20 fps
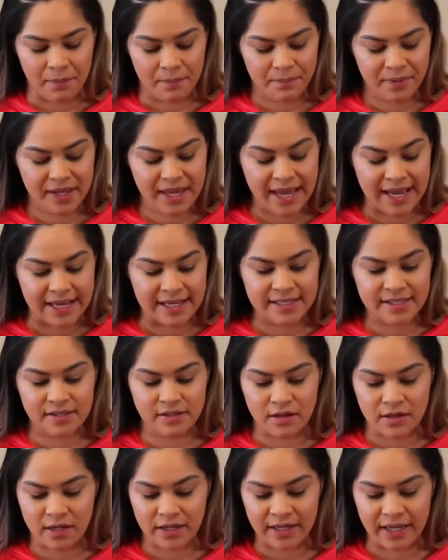case
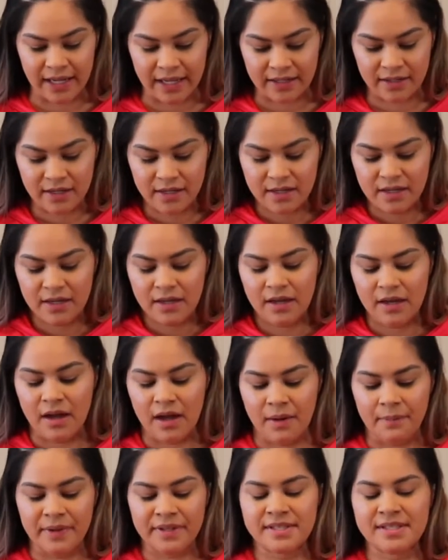on it.
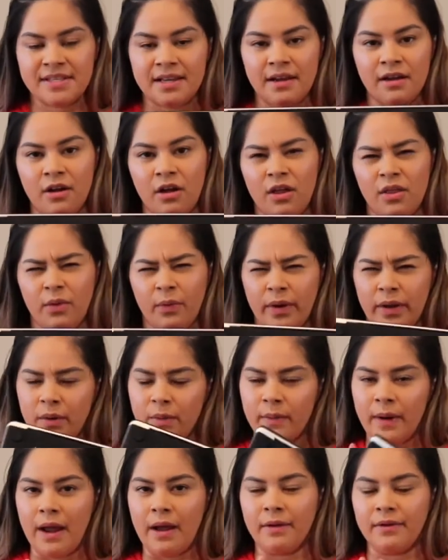It's not all the way
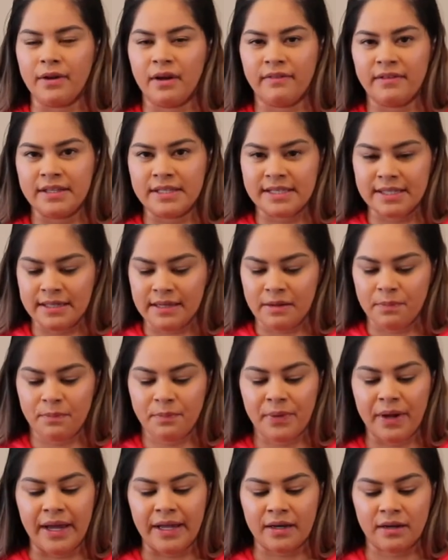around, obviously,
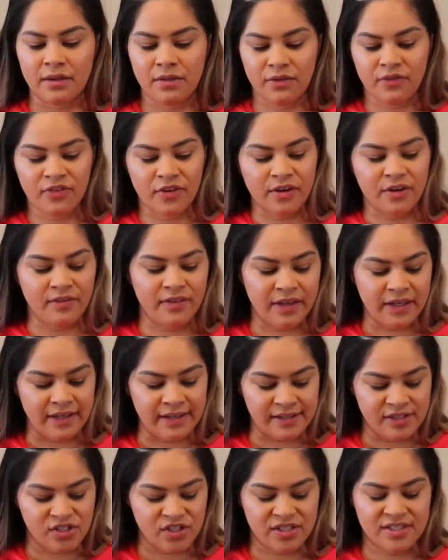but the front of it
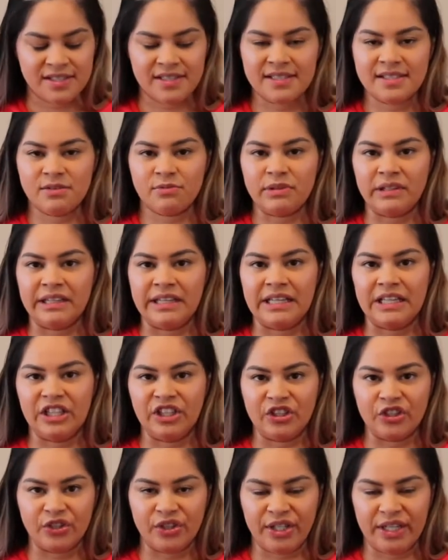is just this really
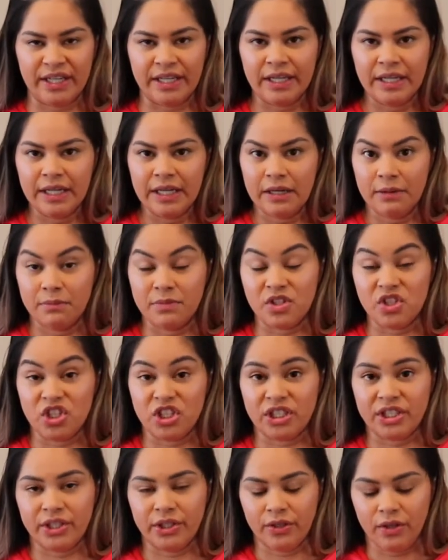glittery
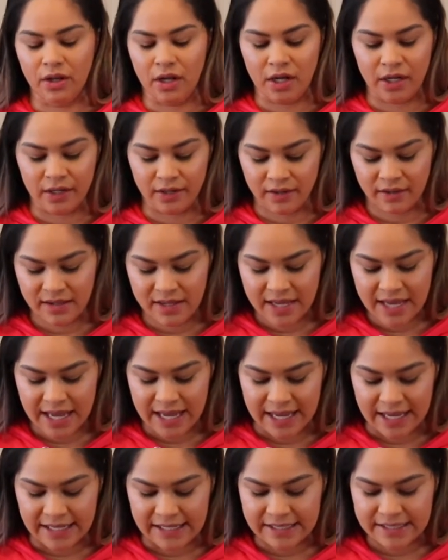material on the
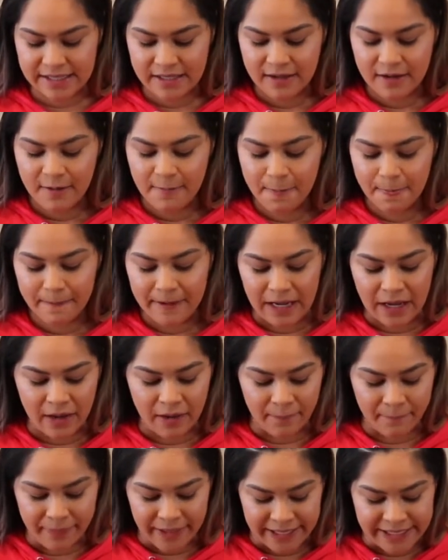case.
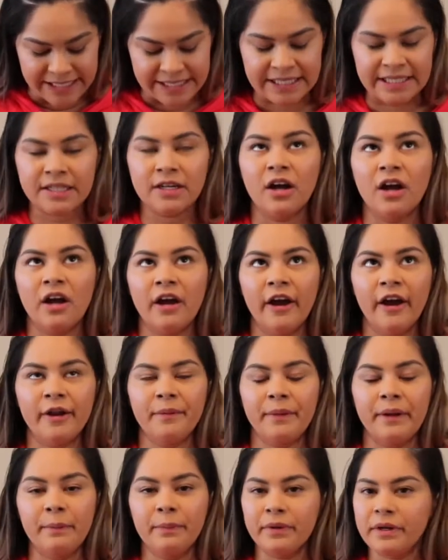I did on
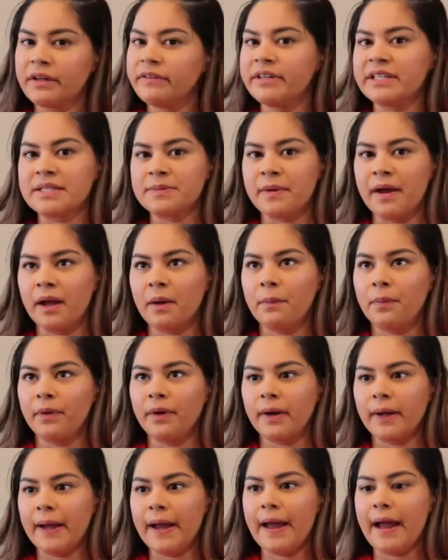my previous
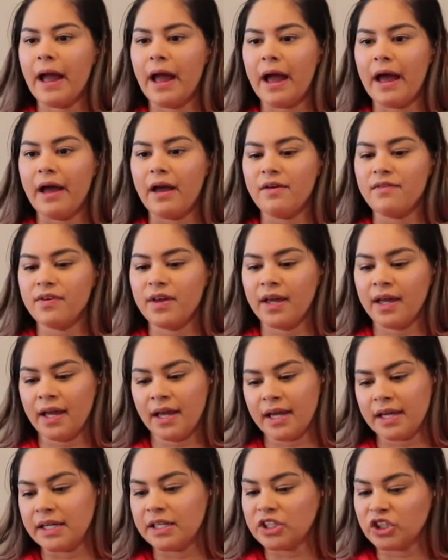MacBook have
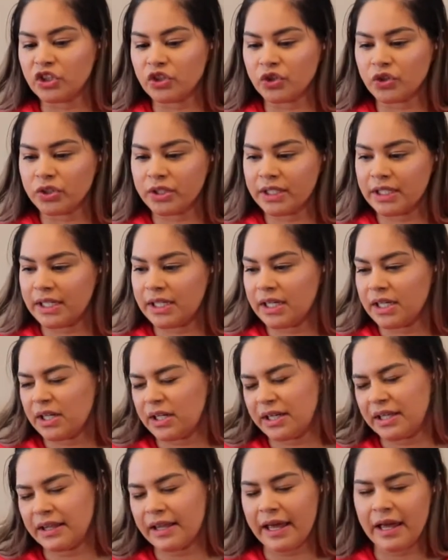a
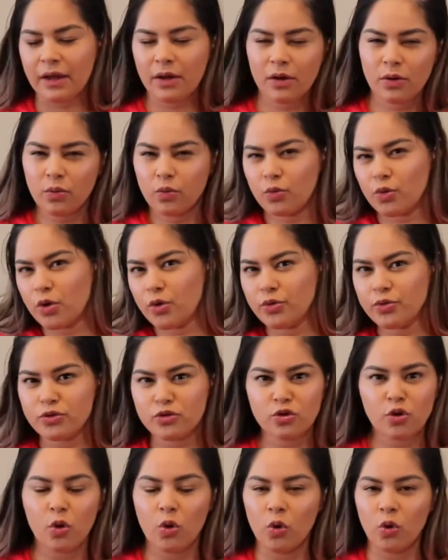glittery like
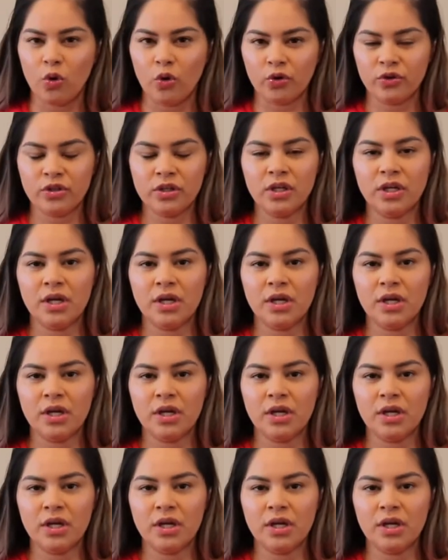rose gold